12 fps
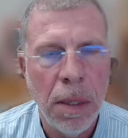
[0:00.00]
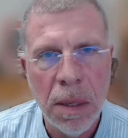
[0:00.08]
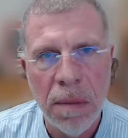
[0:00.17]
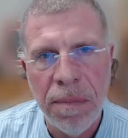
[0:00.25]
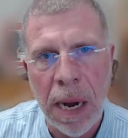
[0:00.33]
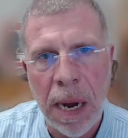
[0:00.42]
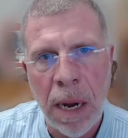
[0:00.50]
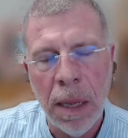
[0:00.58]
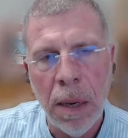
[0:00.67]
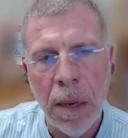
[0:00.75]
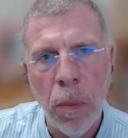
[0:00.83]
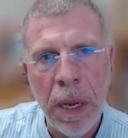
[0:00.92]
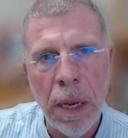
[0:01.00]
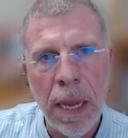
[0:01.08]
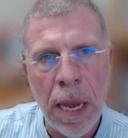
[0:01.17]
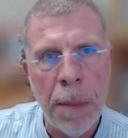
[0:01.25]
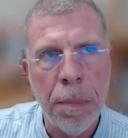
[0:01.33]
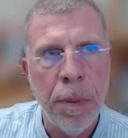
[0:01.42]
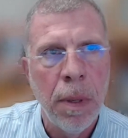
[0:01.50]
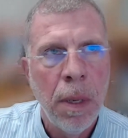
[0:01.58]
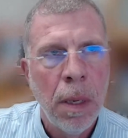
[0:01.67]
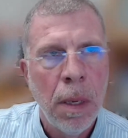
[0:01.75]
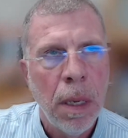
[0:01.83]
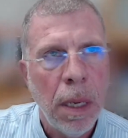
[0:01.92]
a file that we kept
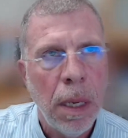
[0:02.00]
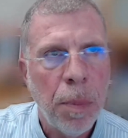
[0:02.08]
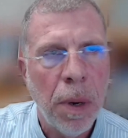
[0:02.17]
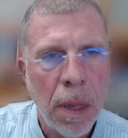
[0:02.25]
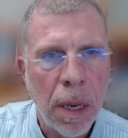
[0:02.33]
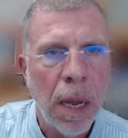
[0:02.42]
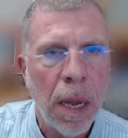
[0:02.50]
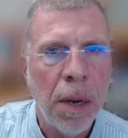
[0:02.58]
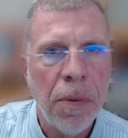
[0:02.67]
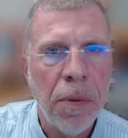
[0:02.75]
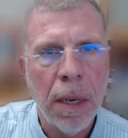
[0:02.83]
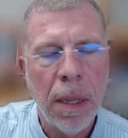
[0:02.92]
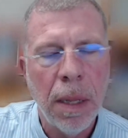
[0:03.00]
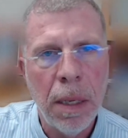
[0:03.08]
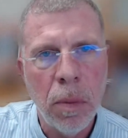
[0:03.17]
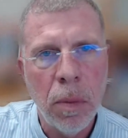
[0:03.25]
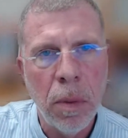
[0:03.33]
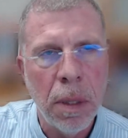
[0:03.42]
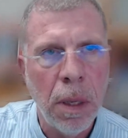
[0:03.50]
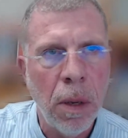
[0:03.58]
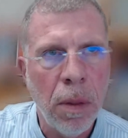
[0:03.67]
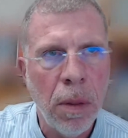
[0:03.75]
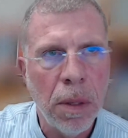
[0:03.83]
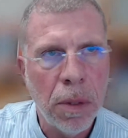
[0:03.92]
as part of the contract. They just wanted to know
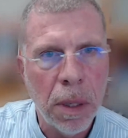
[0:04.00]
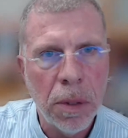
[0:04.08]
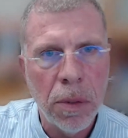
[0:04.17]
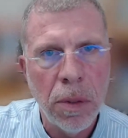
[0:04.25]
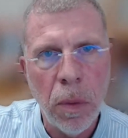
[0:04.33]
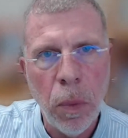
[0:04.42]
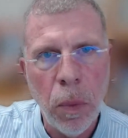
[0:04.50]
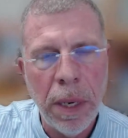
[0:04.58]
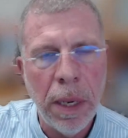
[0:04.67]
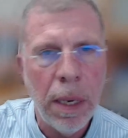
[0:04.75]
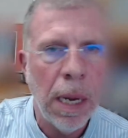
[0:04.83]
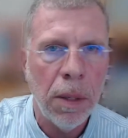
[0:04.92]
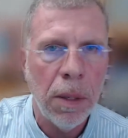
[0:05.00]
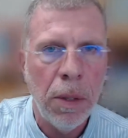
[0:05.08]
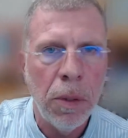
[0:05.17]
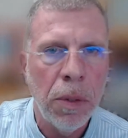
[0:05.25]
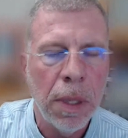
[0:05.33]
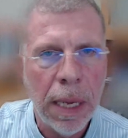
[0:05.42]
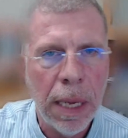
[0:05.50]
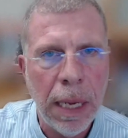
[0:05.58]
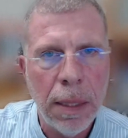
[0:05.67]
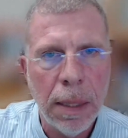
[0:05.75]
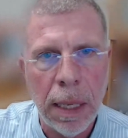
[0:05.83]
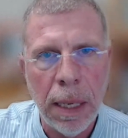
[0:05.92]
the structures that we did not use in
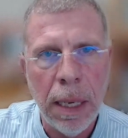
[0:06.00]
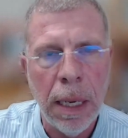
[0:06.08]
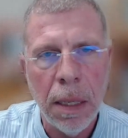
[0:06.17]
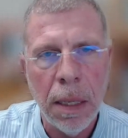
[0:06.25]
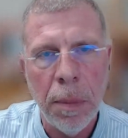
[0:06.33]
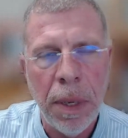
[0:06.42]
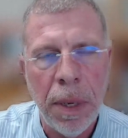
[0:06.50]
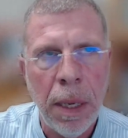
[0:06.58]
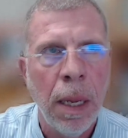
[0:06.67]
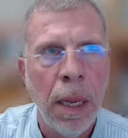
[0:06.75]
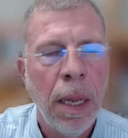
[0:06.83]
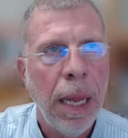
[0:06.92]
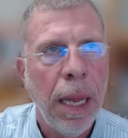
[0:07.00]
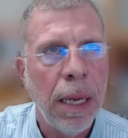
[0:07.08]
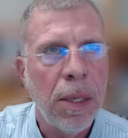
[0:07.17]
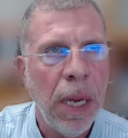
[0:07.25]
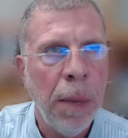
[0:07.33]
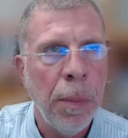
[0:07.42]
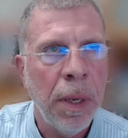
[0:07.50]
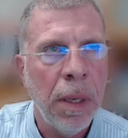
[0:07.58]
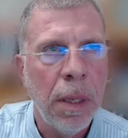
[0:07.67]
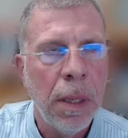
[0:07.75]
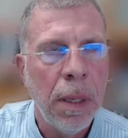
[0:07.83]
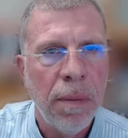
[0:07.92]
case they needed to be
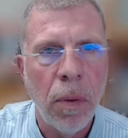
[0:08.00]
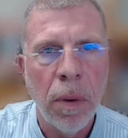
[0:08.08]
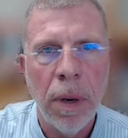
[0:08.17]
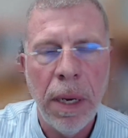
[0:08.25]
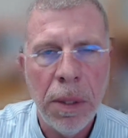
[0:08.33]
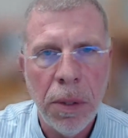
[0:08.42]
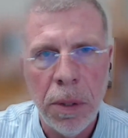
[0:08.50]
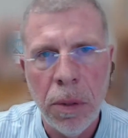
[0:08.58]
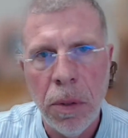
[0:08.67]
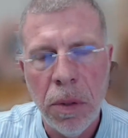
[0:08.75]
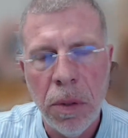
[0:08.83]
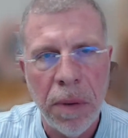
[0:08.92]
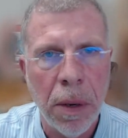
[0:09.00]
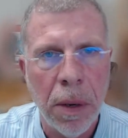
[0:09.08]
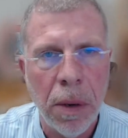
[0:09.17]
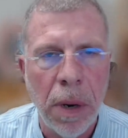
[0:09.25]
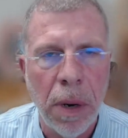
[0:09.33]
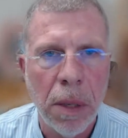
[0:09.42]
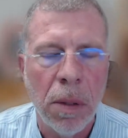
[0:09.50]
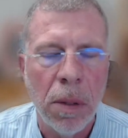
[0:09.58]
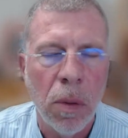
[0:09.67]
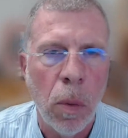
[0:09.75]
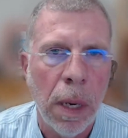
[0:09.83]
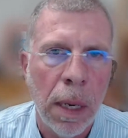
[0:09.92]
examined for issues, for error corrections,
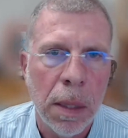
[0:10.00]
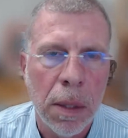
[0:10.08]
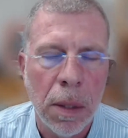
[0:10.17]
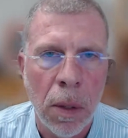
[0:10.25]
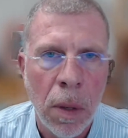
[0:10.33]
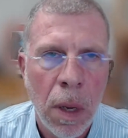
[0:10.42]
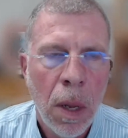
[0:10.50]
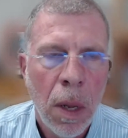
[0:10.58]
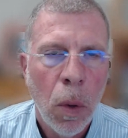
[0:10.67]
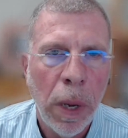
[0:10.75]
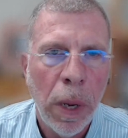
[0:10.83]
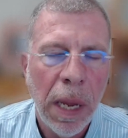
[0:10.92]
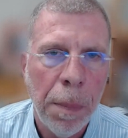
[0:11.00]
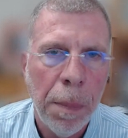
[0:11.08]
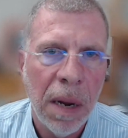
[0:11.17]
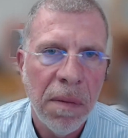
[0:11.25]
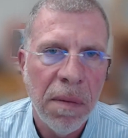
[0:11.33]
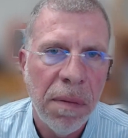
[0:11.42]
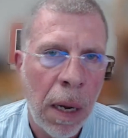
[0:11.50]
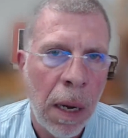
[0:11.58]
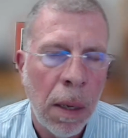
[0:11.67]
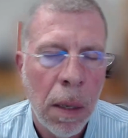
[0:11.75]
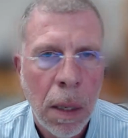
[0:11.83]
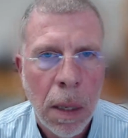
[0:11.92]
or whatnot. So we keep that
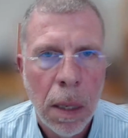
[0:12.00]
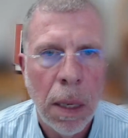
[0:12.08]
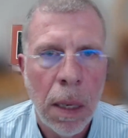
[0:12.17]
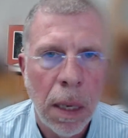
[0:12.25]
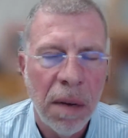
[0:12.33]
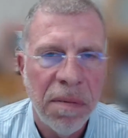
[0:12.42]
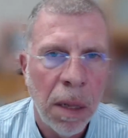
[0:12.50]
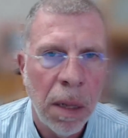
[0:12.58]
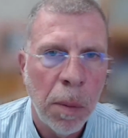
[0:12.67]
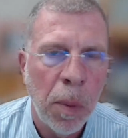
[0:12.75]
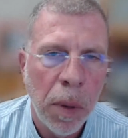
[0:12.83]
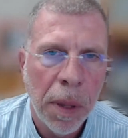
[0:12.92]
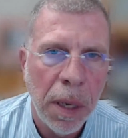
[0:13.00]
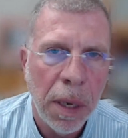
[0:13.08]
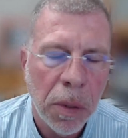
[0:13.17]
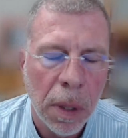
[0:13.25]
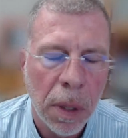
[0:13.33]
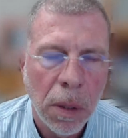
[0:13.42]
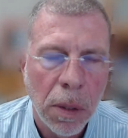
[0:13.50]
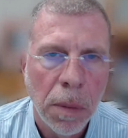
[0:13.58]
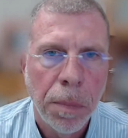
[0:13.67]
file uh, available with each release.